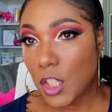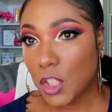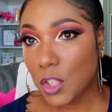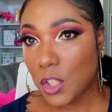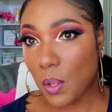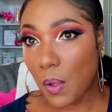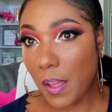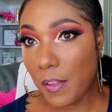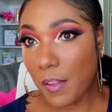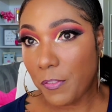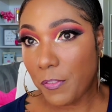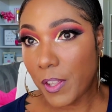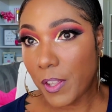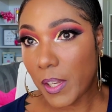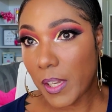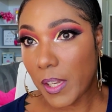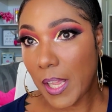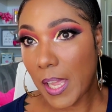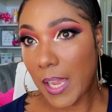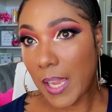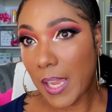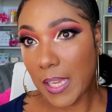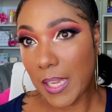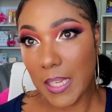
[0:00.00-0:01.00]
So I feel
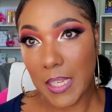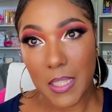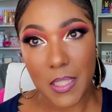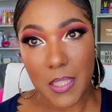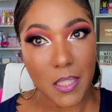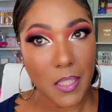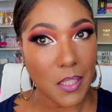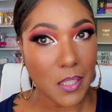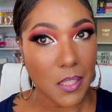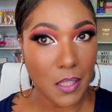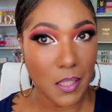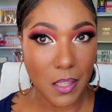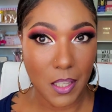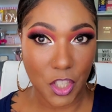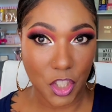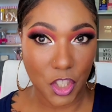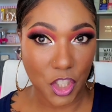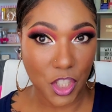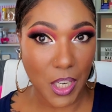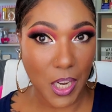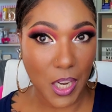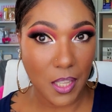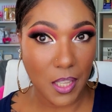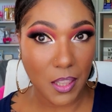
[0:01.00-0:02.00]
like it's the
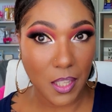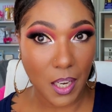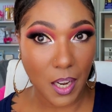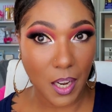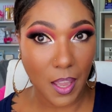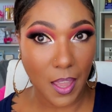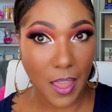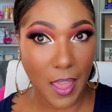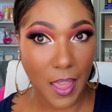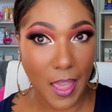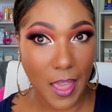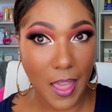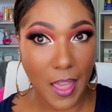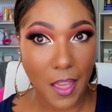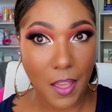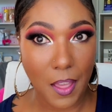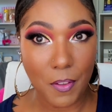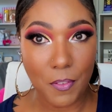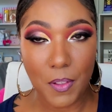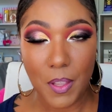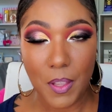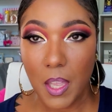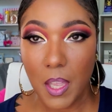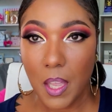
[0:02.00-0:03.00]
shade that I
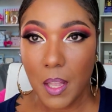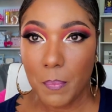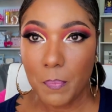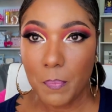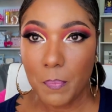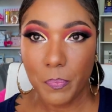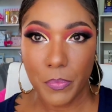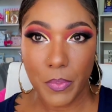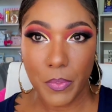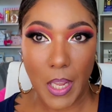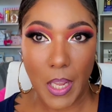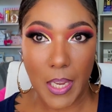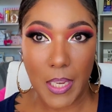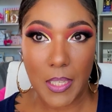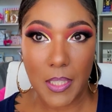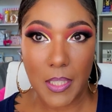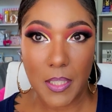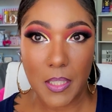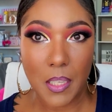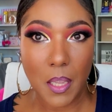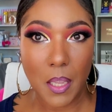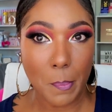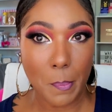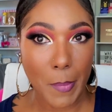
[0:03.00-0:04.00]
have,
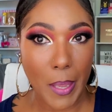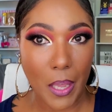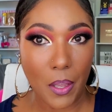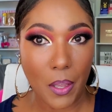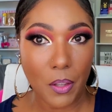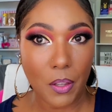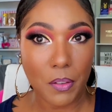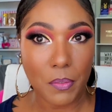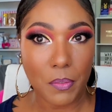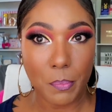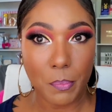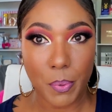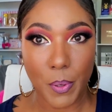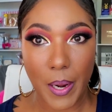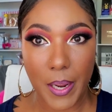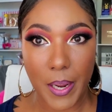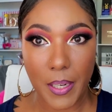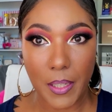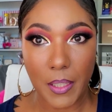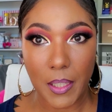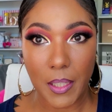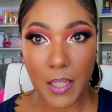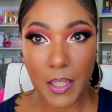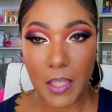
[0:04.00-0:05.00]
nice amount of
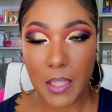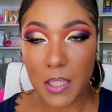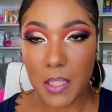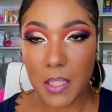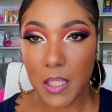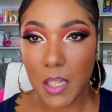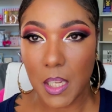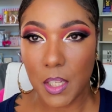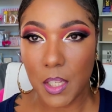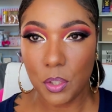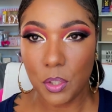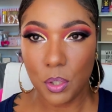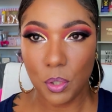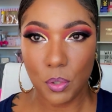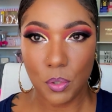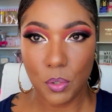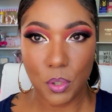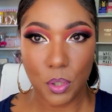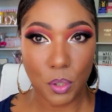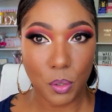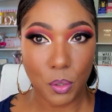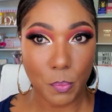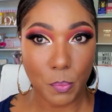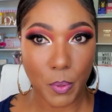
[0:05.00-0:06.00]
brightening. It's not too,
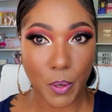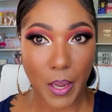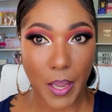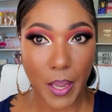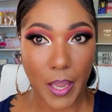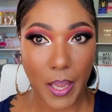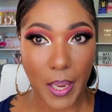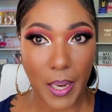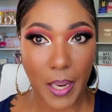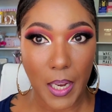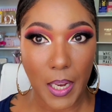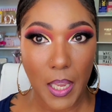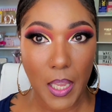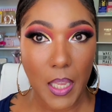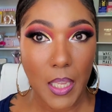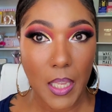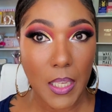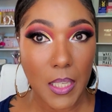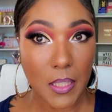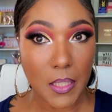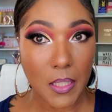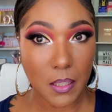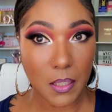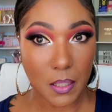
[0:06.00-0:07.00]
too bright.
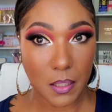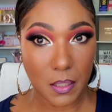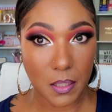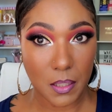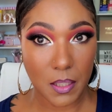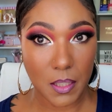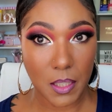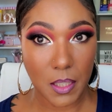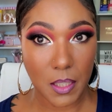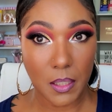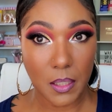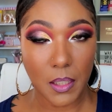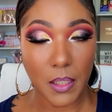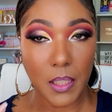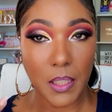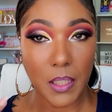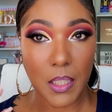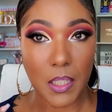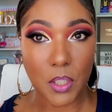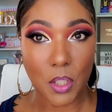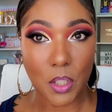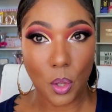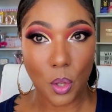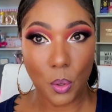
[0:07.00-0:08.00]
It's
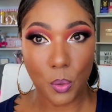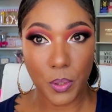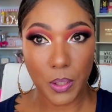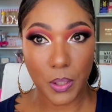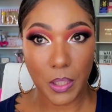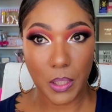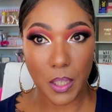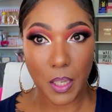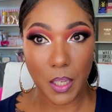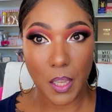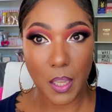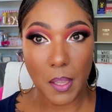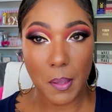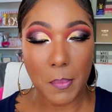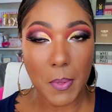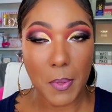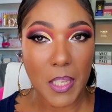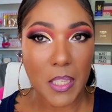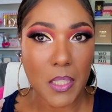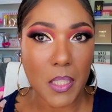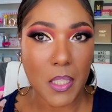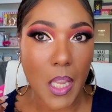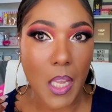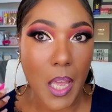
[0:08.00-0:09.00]
concealing, it's holding
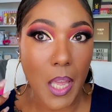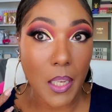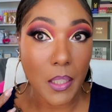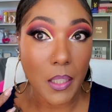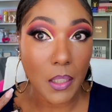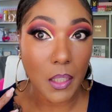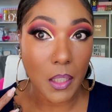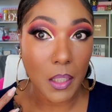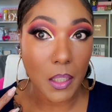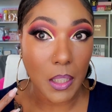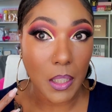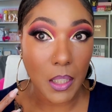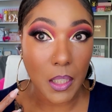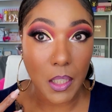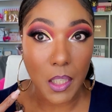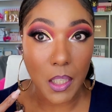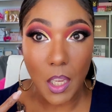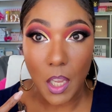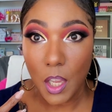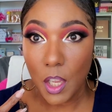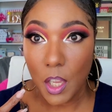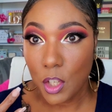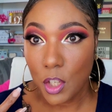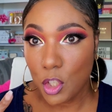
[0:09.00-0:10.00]
up. It's not looking
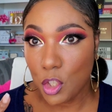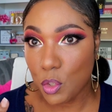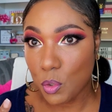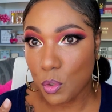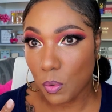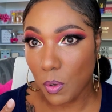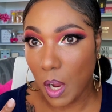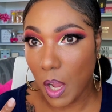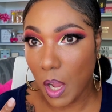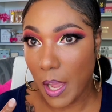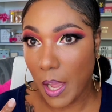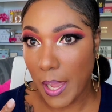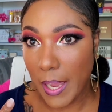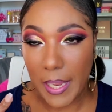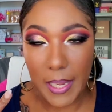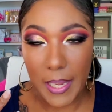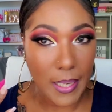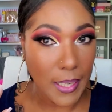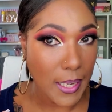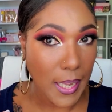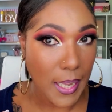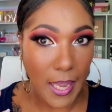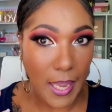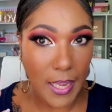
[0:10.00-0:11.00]
dry
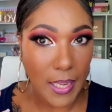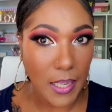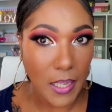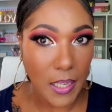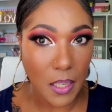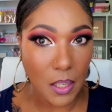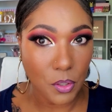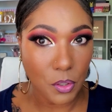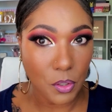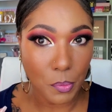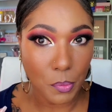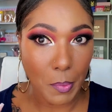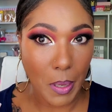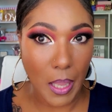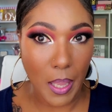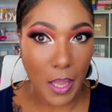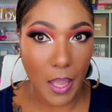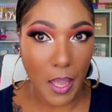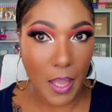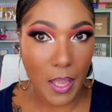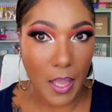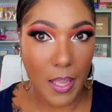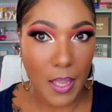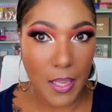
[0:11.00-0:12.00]
and cakey under my
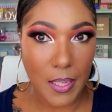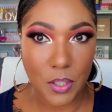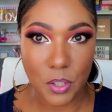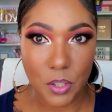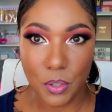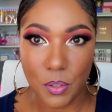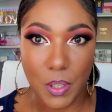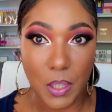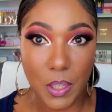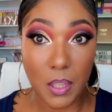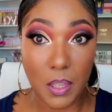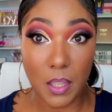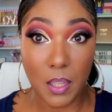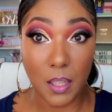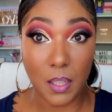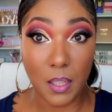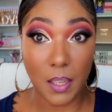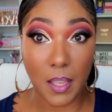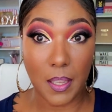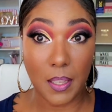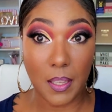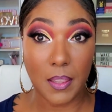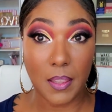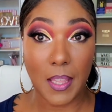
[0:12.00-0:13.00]
eyes or anything
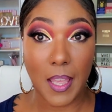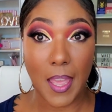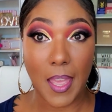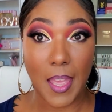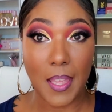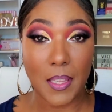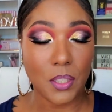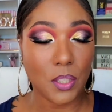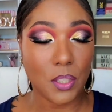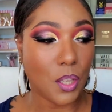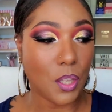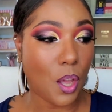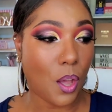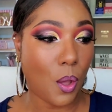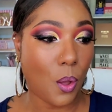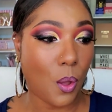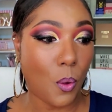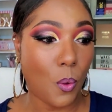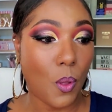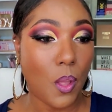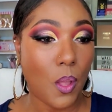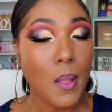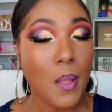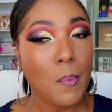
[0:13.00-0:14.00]
like that.
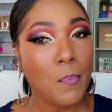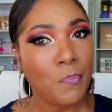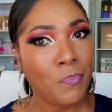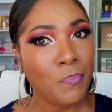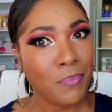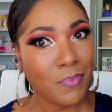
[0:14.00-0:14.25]
So